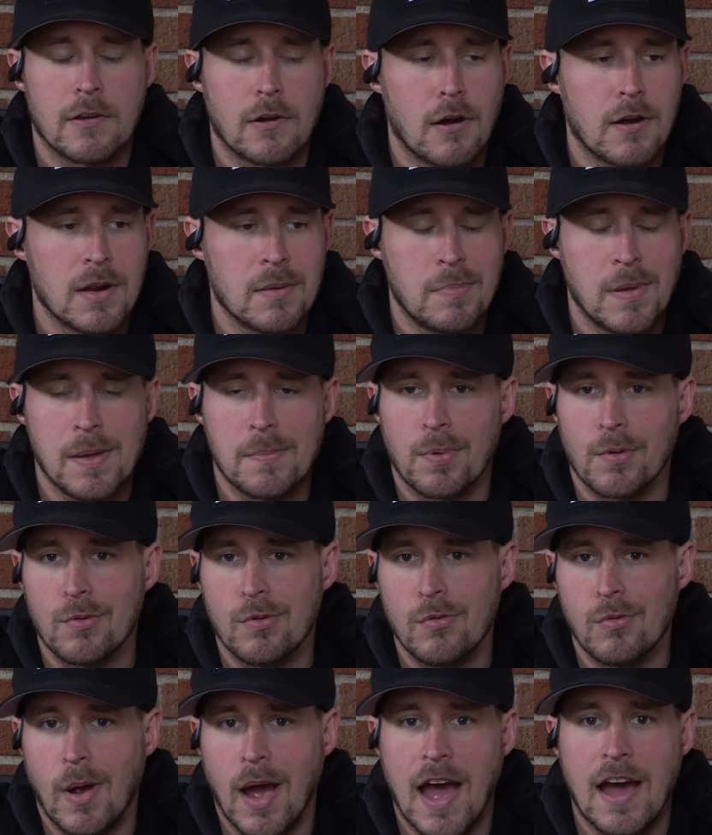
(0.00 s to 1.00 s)
They're already people
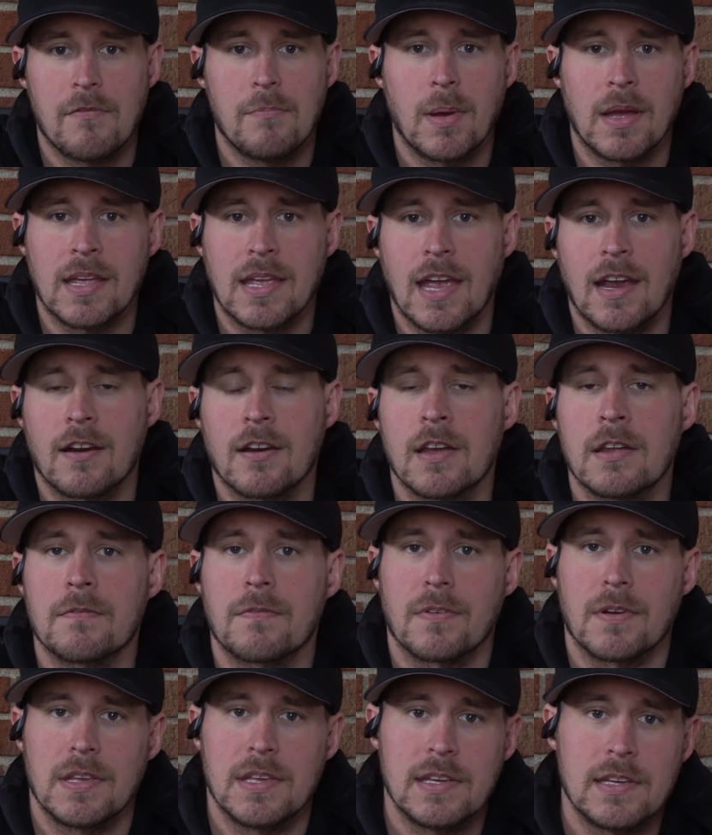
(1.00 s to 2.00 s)
who have been carrying
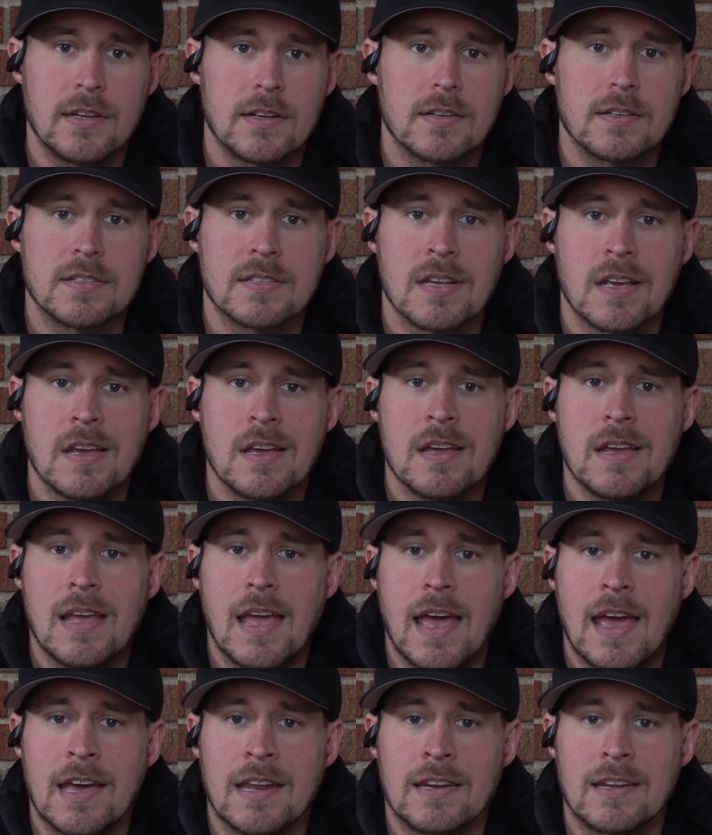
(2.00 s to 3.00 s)
for years,
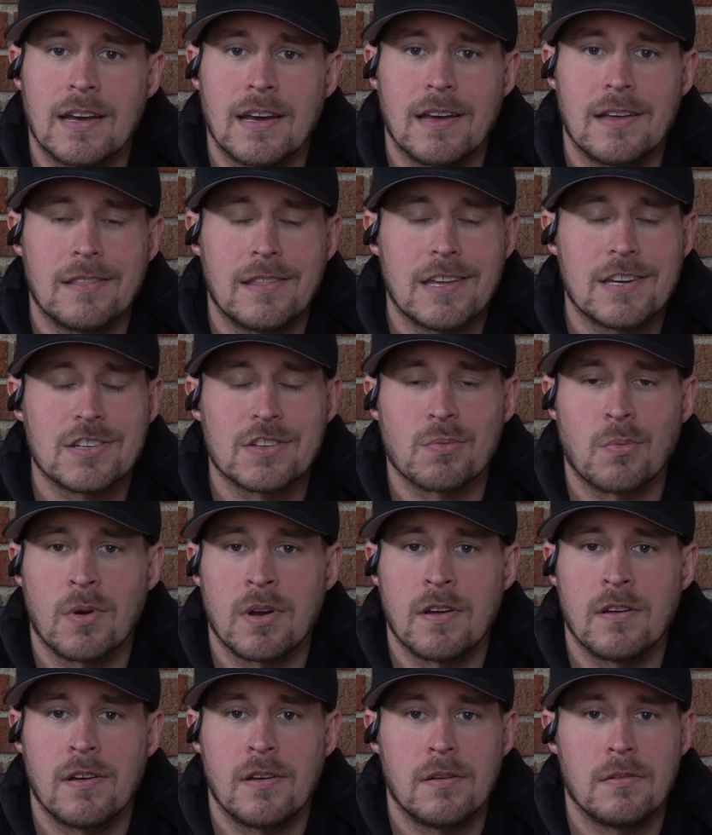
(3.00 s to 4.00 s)
and they just
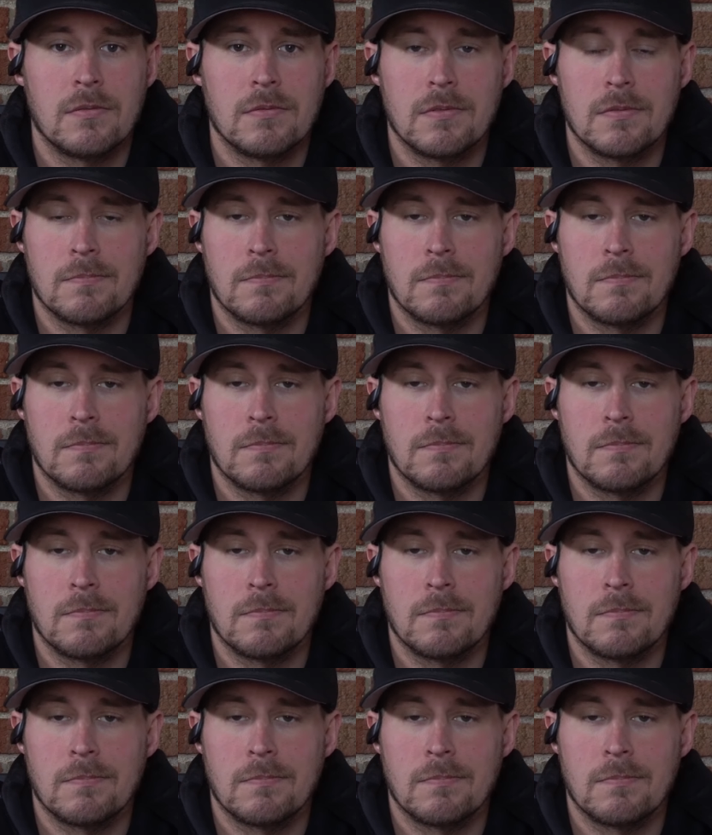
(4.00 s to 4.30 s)
want to,